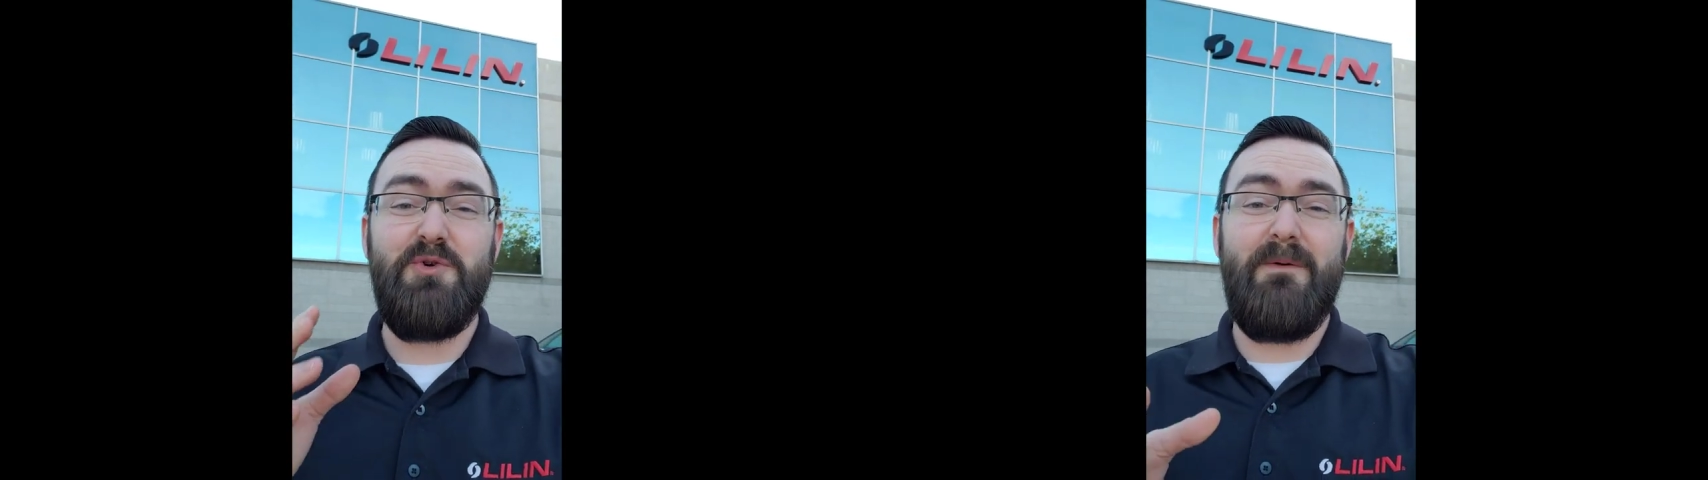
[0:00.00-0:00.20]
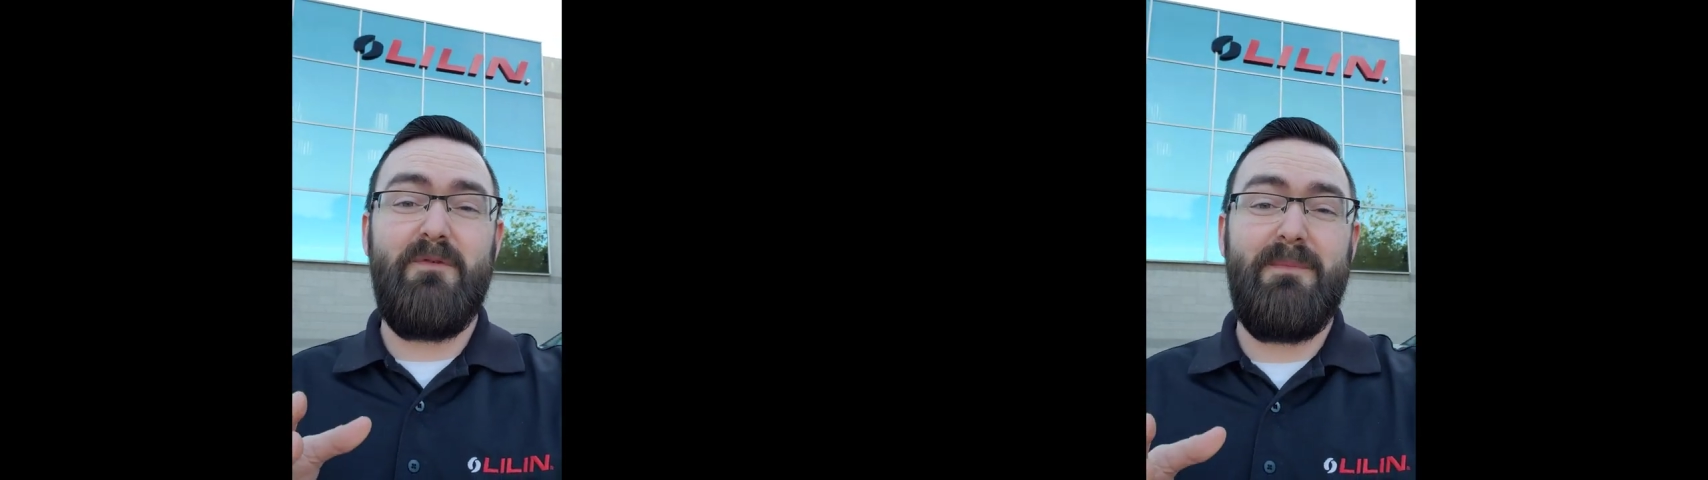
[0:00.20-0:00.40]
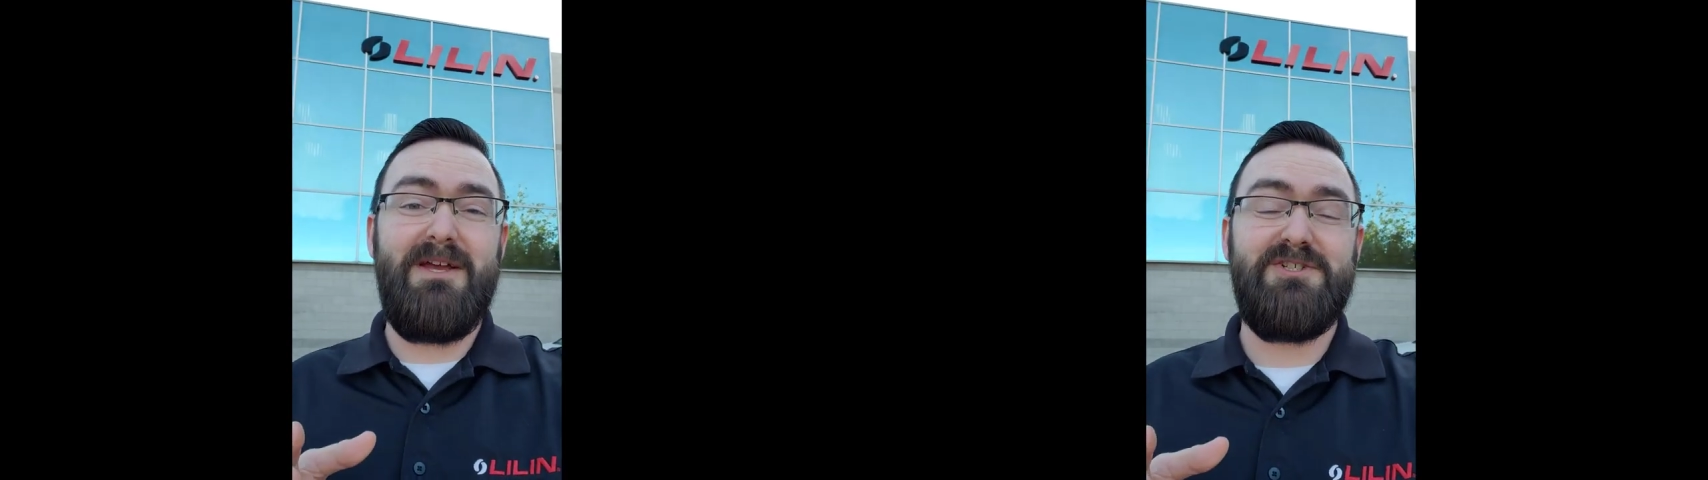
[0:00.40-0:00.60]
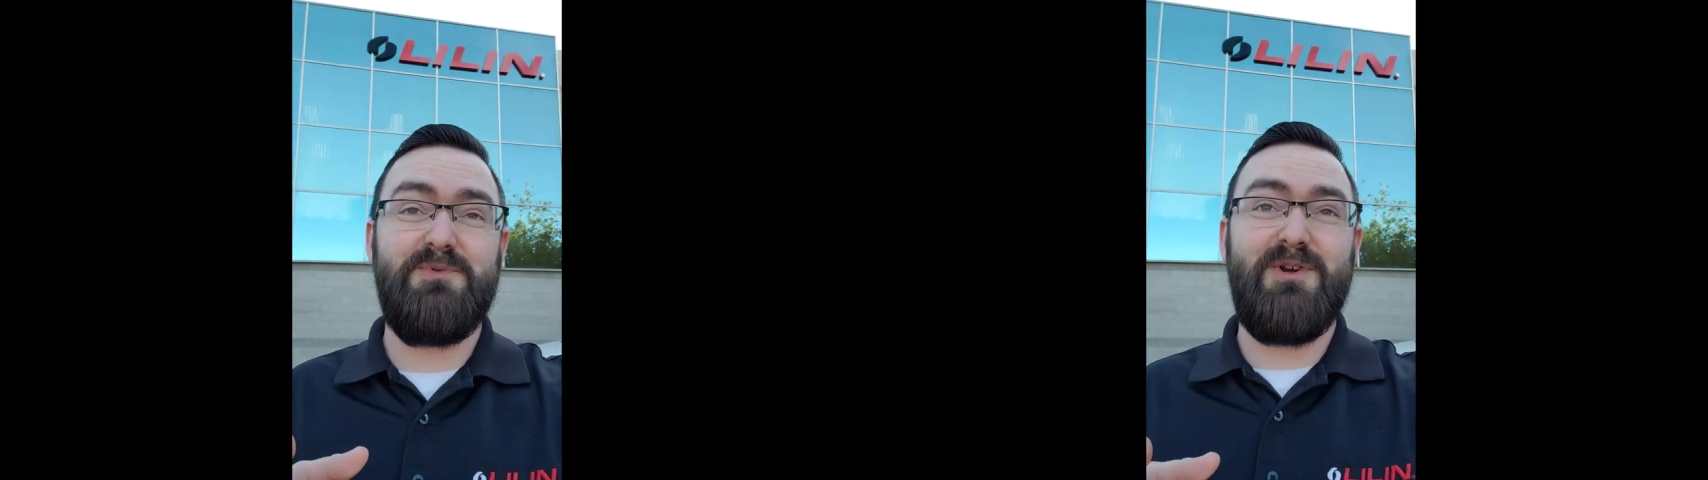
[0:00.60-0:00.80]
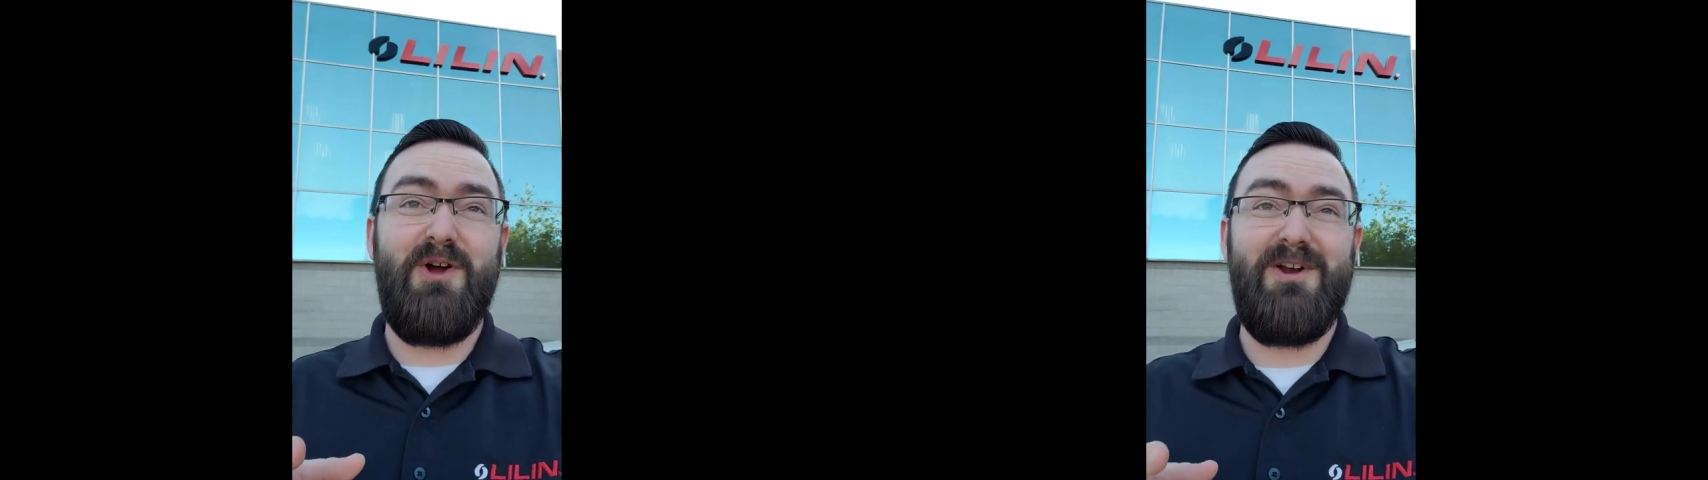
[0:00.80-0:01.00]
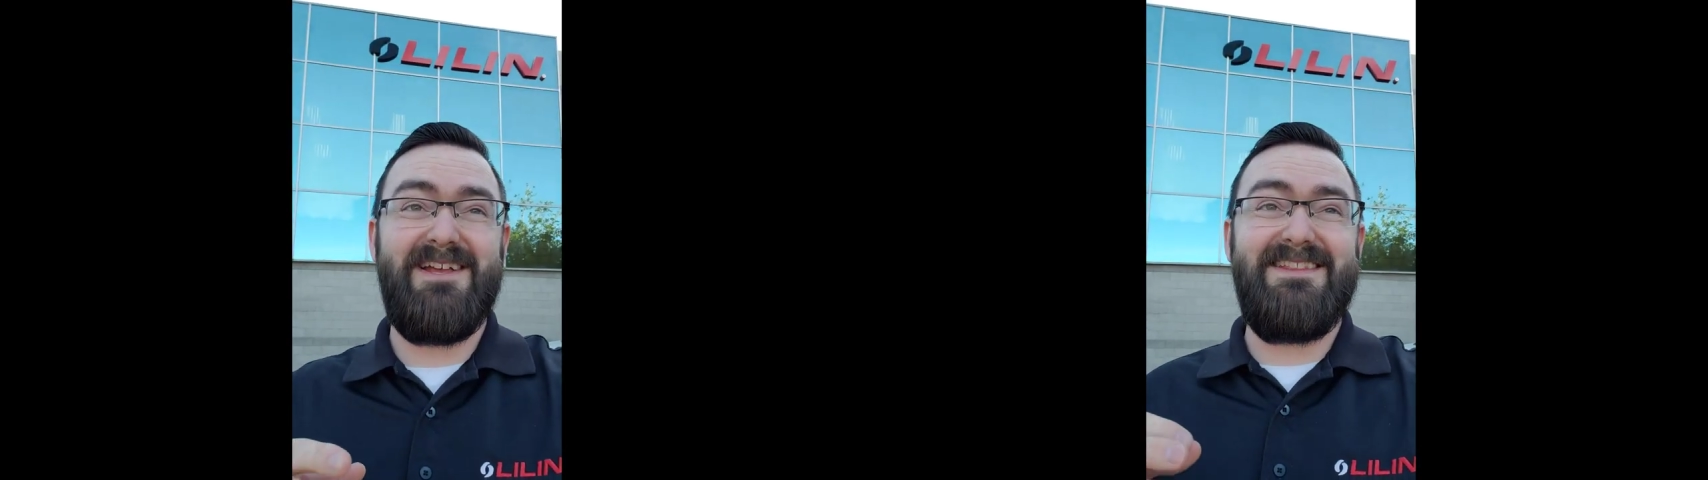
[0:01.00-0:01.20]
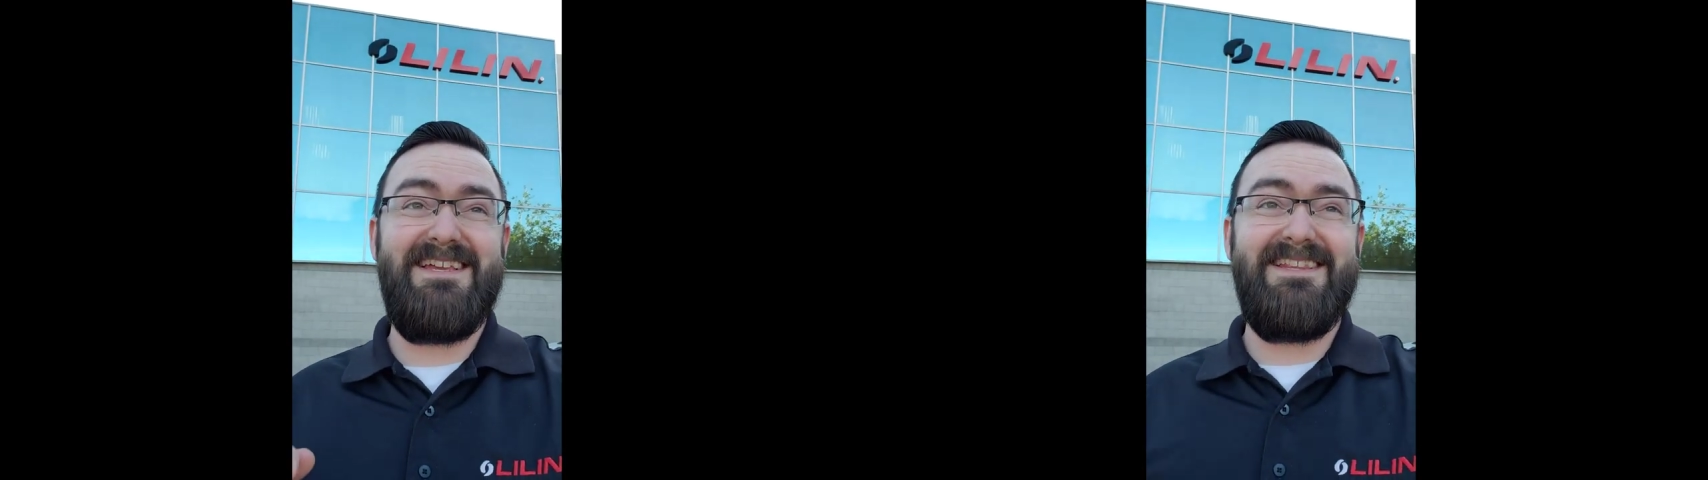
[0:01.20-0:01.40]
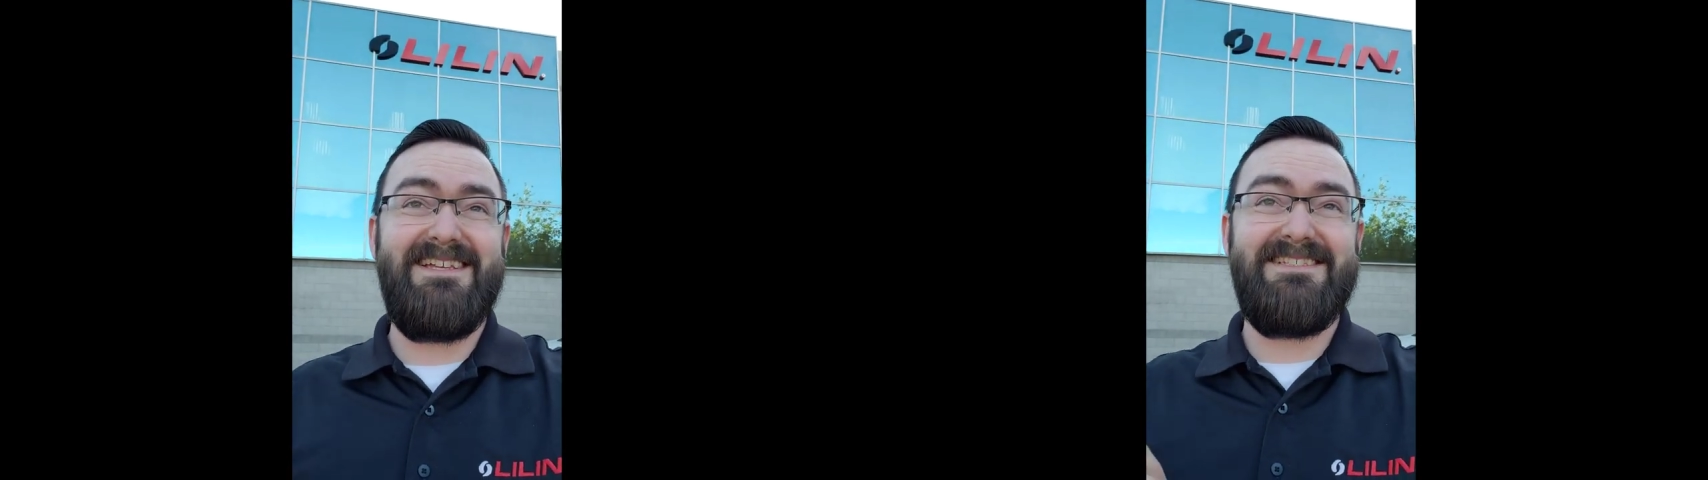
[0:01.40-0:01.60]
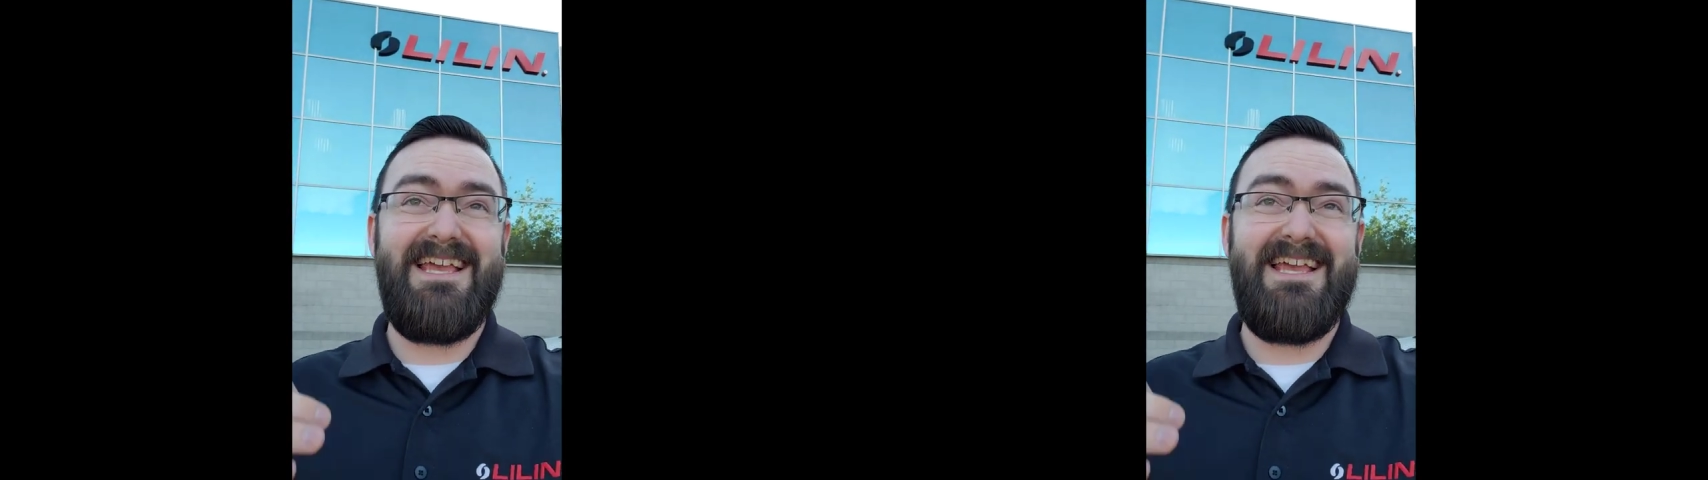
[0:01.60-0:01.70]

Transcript: information regarding LILIN's